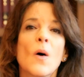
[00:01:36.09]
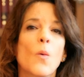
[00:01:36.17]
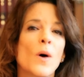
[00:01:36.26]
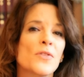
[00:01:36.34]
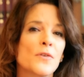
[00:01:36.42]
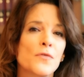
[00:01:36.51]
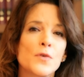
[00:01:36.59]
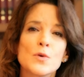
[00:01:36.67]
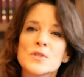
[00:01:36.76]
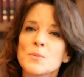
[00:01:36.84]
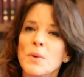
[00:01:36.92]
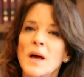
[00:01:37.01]
what the
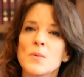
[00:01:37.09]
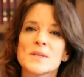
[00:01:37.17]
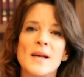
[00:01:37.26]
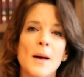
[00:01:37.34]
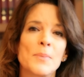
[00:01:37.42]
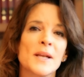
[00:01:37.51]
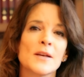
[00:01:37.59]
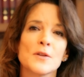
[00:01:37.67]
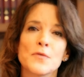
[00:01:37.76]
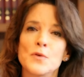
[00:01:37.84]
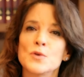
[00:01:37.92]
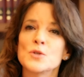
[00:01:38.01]
food supply, what's happening in
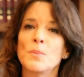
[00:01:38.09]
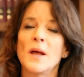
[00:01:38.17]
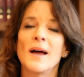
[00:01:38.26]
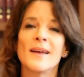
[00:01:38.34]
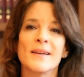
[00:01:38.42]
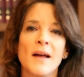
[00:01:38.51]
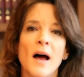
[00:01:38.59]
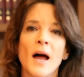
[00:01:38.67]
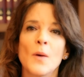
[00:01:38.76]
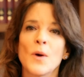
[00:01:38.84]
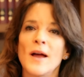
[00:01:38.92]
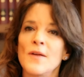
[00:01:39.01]
the food supply in
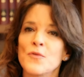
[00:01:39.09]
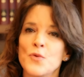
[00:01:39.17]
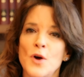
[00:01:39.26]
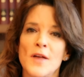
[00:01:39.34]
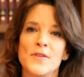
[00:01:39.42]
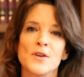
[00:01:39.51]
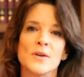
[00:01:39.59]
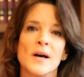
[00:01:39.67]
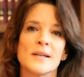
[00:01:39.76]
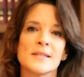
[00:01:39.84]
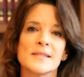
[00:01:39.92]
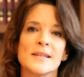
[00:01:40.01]
Iowa and throughout the
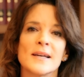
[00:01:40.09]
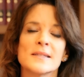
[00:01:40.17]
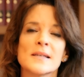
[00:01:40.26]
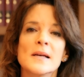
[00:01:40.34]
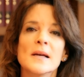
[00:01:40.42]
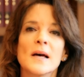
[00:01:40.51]
United States.